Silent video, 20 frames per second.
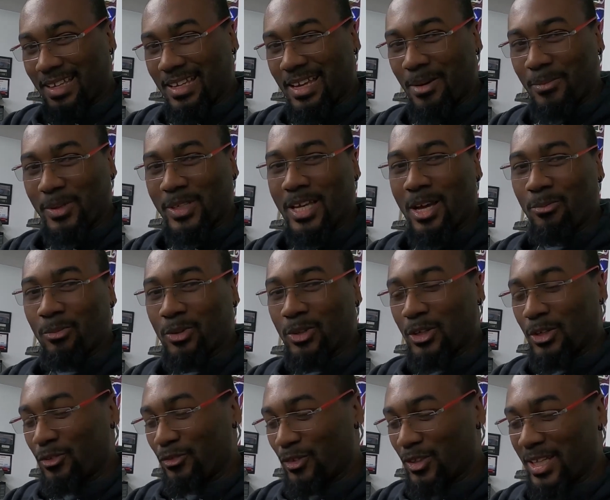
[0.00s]
Comment down
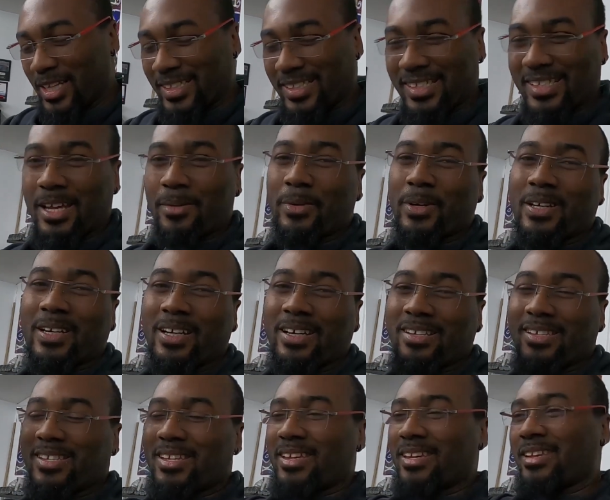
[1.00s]
below if you like this type of
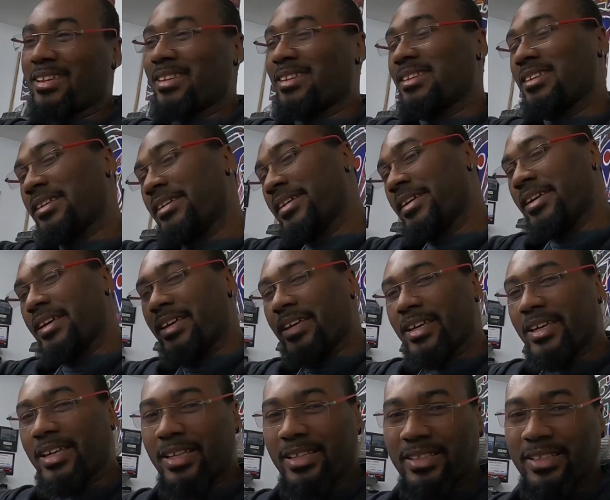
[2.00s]
content.
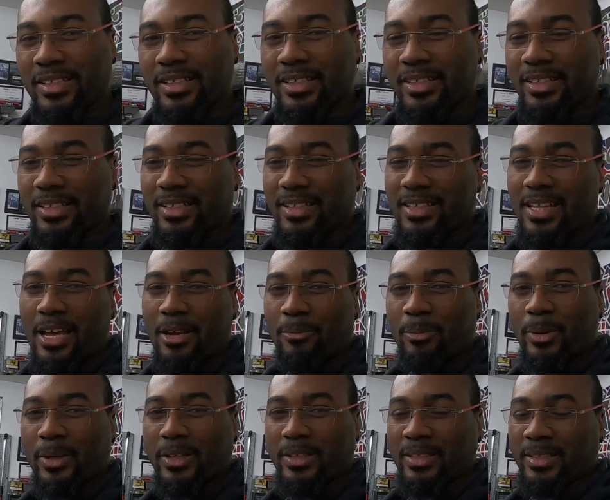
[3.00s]
Hit the like
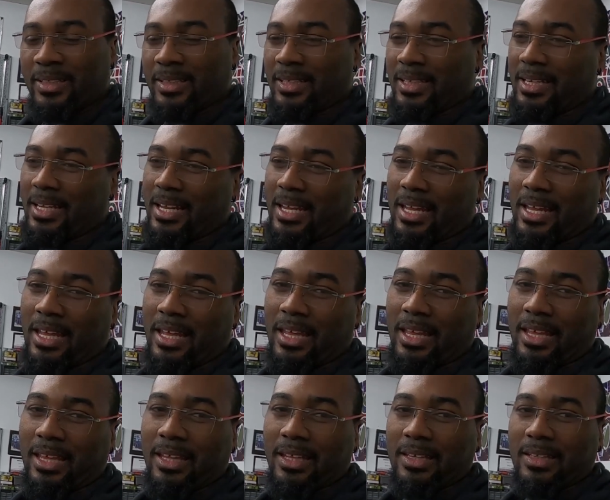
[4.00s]
button
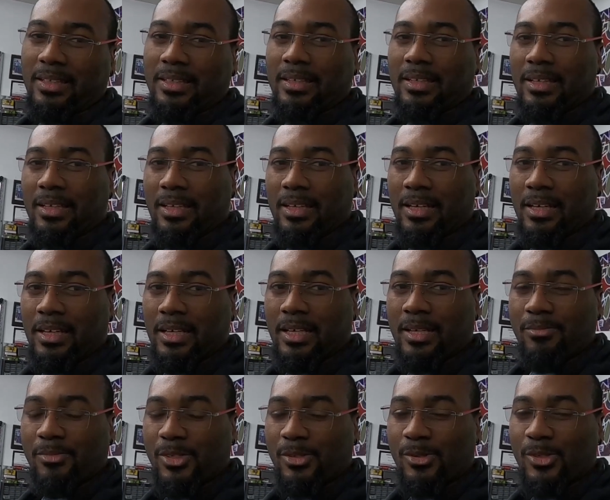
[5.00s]
and
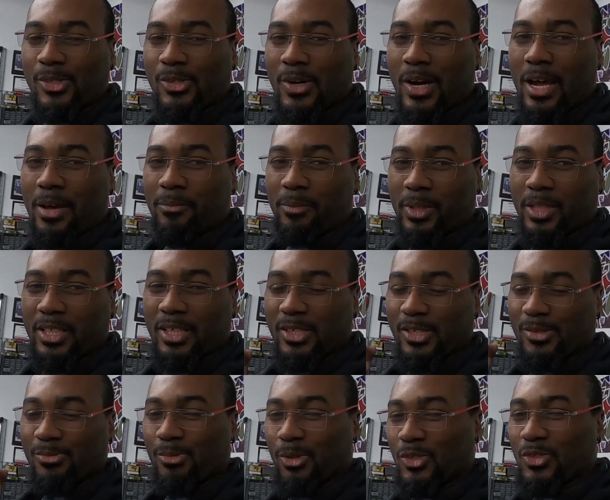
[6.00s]
subscribe,
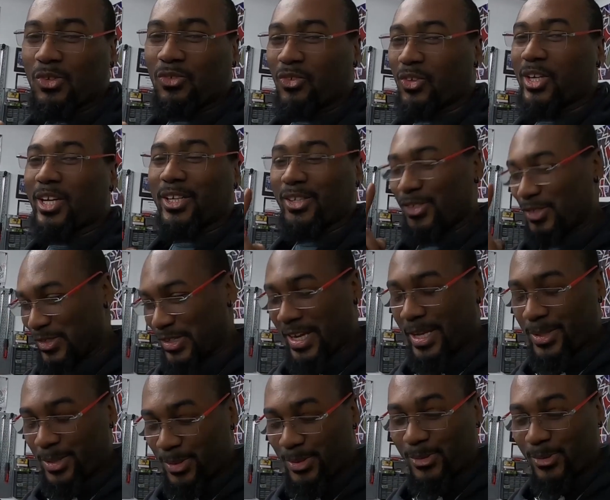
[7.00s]
because most of you guys are
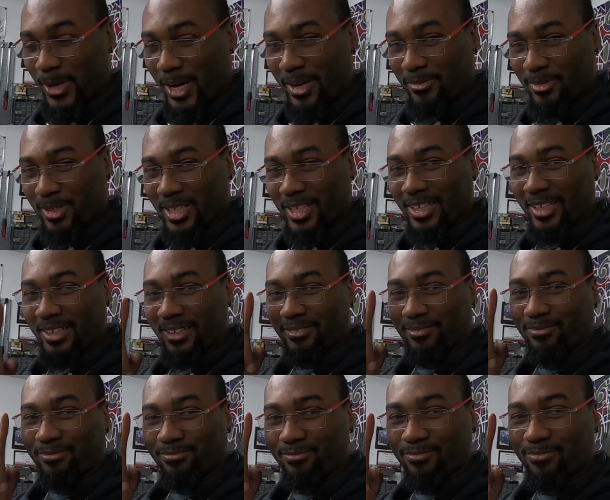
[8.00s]
not subscribed,
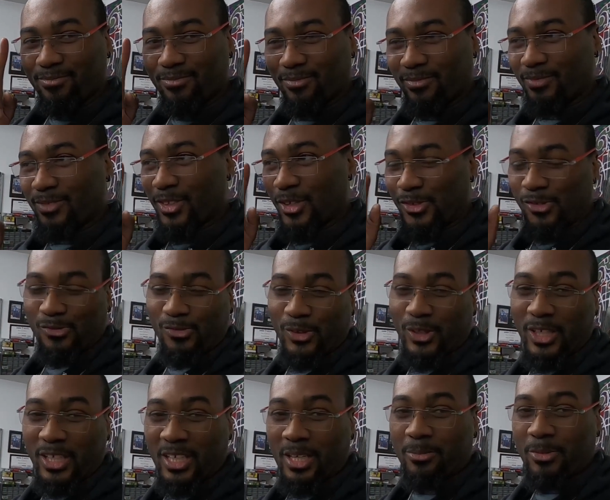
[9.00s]
and those
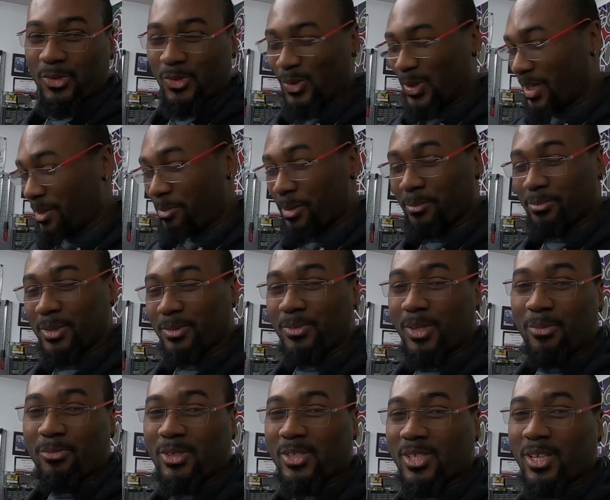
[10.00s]
rookie numbers, we got to pump them
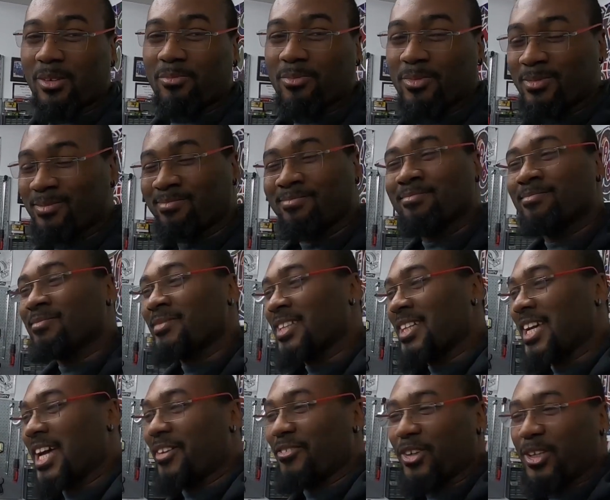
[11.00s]
numbers up.
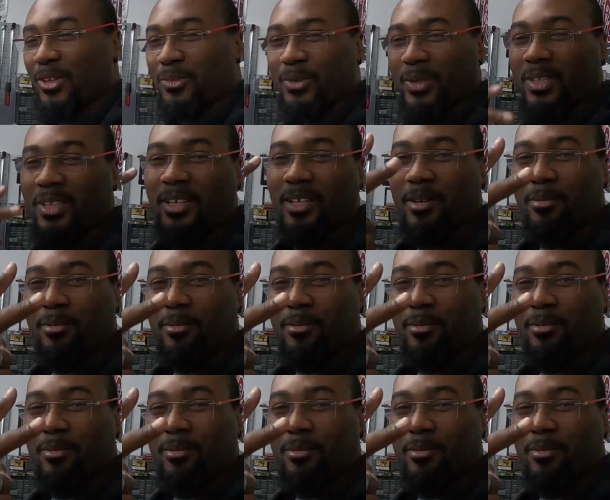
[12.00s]
Have a good one.